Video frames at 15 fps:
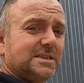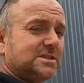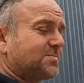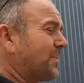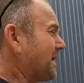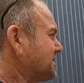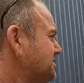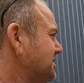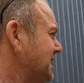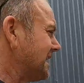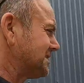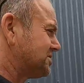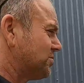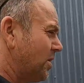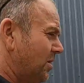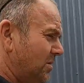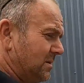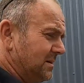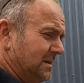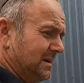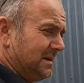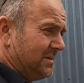an inspection actually
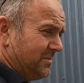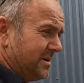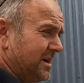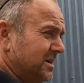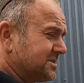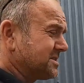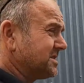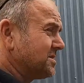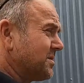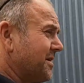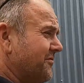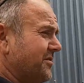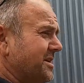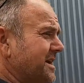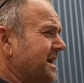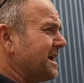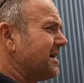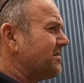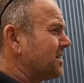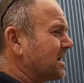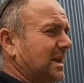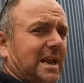we ought to do every
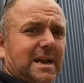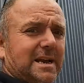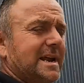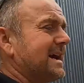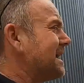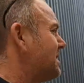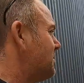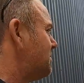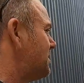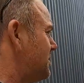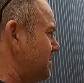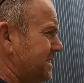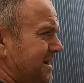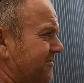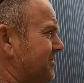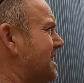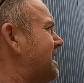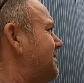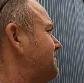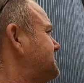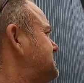year and clean it out, but we never have.